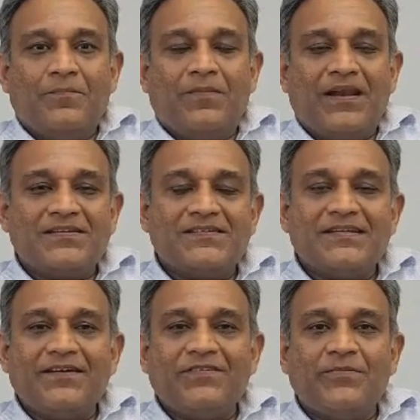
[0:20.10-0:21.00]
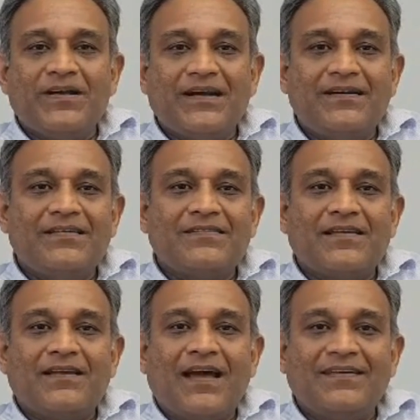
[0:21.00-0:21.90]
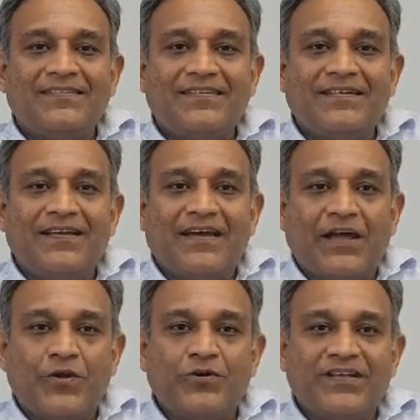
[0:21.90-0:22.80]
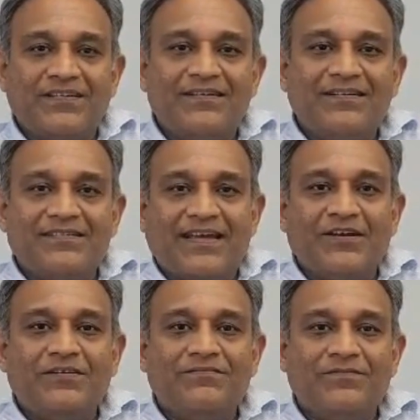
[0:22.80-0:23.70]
Panache DigiLife Limited is an ICT and IoT design